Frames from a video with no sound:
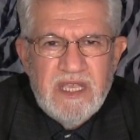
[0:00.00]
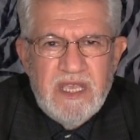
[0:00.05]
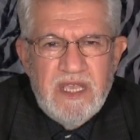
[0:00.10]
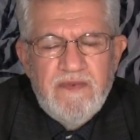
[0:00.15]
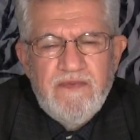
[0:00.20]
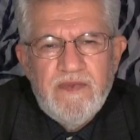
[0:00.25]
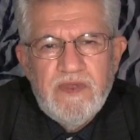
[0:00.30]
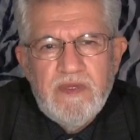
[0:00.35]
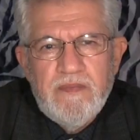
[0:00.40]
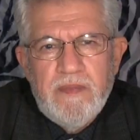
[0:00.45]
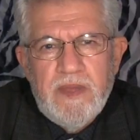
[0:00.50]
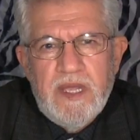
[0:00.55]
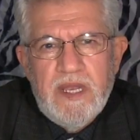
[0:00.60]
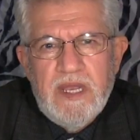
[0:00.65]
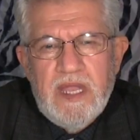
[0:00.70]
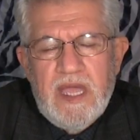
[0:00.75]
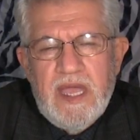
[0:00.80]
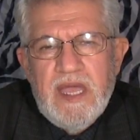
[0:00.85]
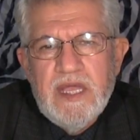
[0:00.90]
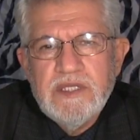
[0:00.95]
Every
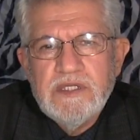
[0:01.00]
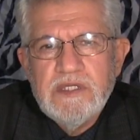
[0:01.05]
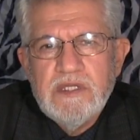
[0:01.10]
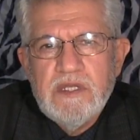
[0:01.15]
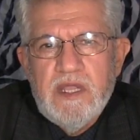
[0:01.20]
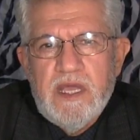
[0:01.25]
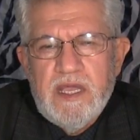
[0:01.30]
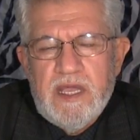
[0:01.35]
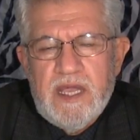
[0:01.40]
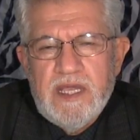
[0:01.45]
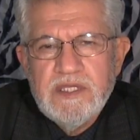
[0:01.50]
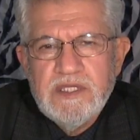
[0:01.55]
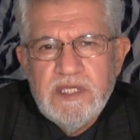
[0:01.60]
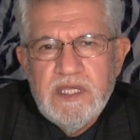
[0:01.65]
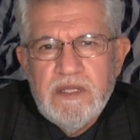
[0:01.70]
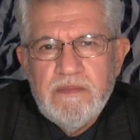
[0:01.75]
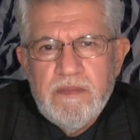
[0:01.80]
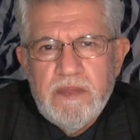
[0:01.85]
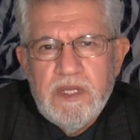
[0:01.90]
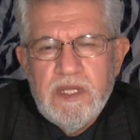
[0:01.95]
man has, like I
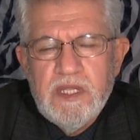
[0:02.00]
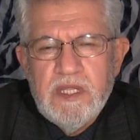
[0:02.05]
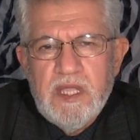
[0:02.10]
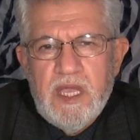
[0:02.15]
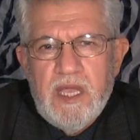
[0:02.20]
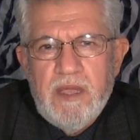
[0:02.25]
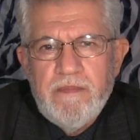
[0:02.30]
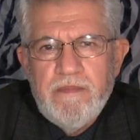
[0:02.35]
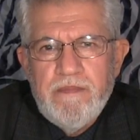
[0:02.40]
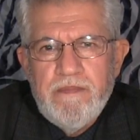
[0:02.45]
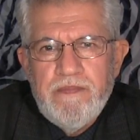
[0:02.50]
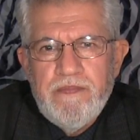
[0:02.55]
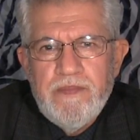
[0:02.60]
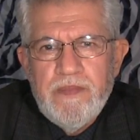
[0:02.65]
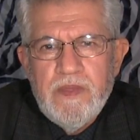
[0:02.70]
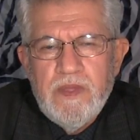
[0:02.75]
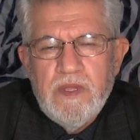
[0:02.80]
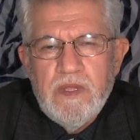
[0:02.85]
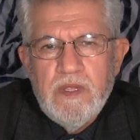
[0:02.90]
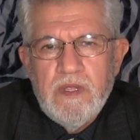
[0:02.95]
said many times,
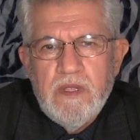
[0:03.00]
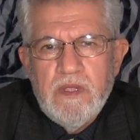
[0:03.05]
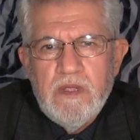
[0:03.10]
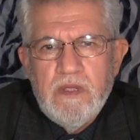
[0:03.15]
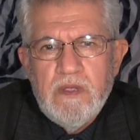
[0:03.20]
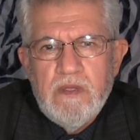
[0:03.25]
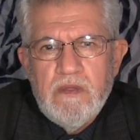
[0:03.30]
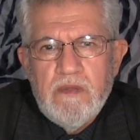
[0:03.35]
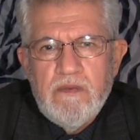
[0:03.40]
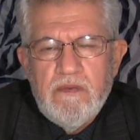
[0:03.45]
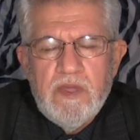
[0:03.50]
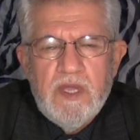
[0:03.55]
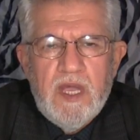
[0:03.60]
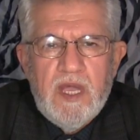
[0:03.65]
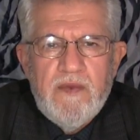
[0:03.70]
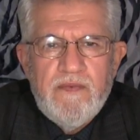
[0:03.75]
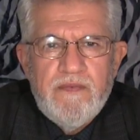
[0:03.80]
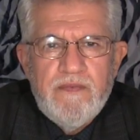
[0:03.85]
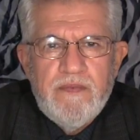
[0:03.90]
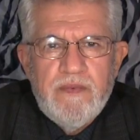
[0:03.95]
we
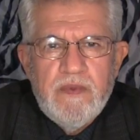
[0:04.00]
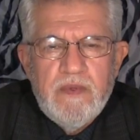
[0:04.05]
have